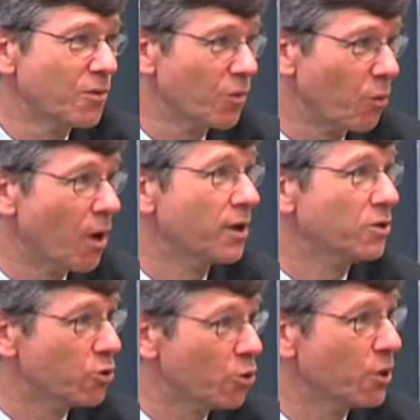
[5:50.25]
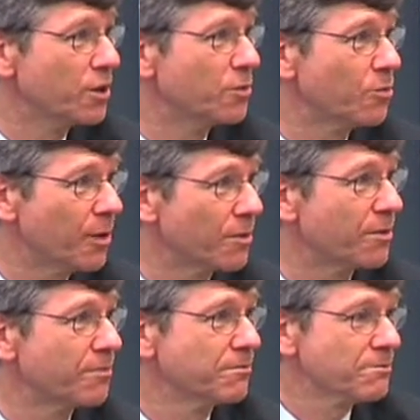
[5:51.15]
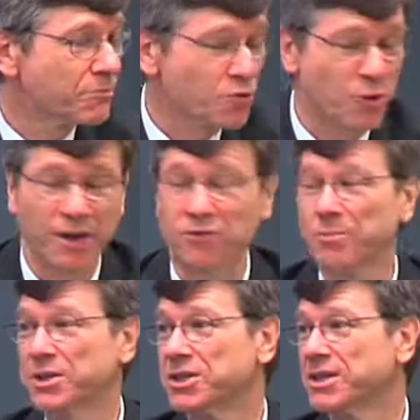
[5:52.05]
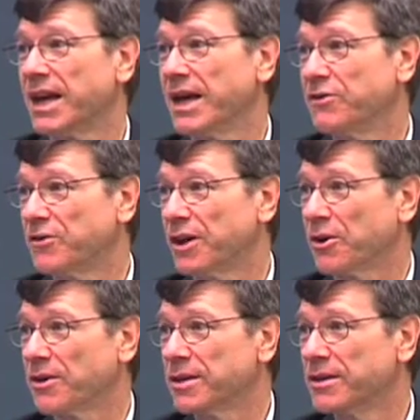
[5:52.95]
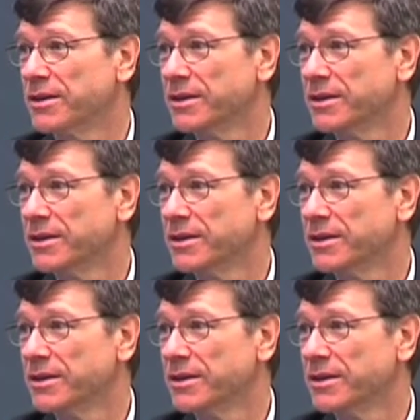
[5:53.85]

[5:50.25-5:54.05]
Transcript: one could, with transmission lines, carry